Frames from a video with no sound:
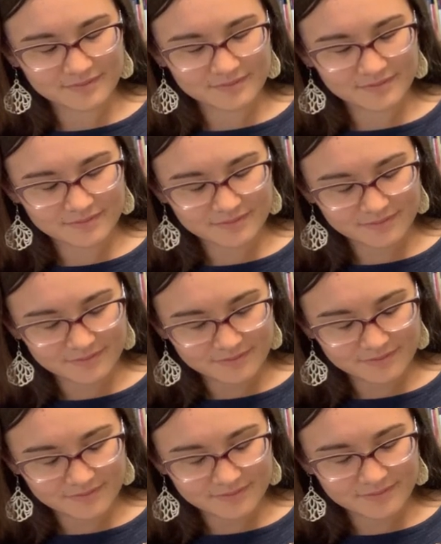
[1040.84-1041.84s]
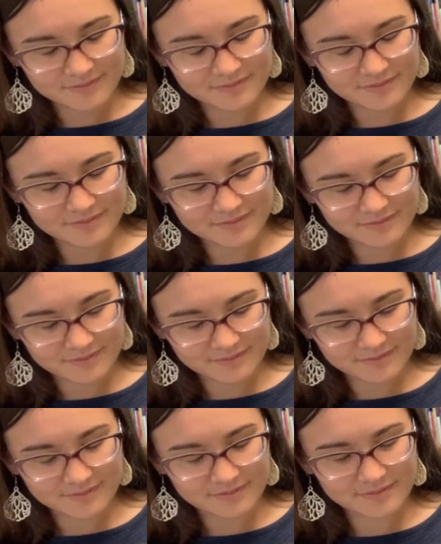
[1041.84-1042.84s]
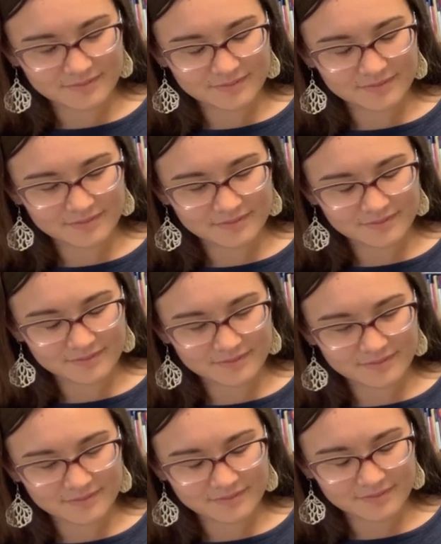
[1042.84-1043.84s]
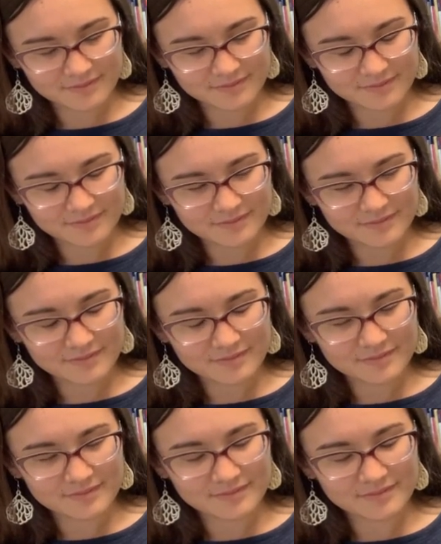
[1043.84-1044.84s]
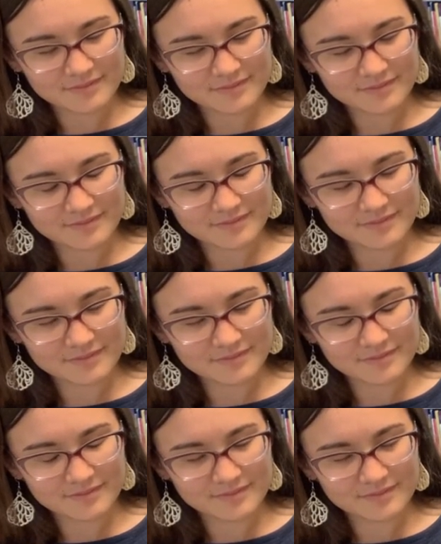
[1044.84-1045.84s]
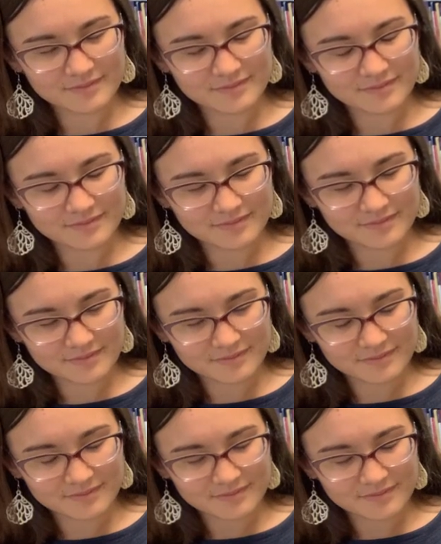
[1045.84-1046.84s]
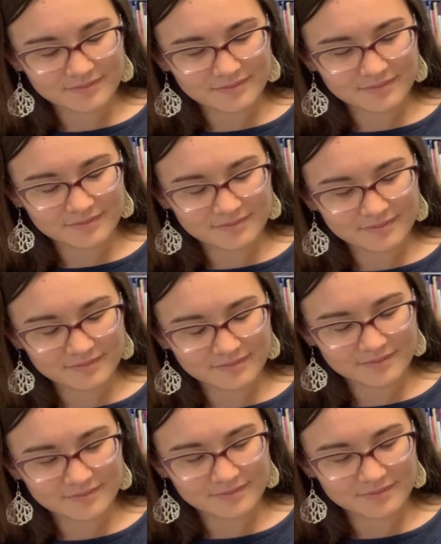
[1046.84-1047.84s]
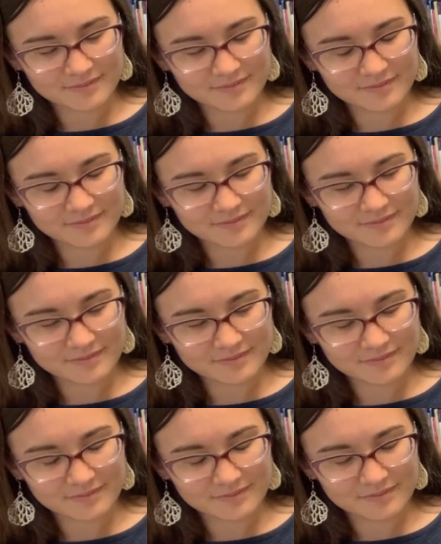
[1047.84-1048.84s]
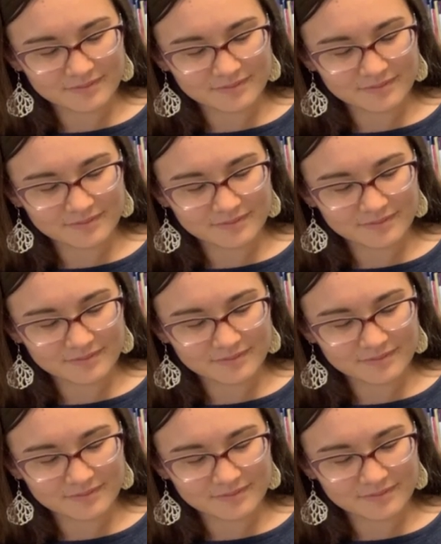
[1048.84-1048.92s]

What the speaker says: [no speech]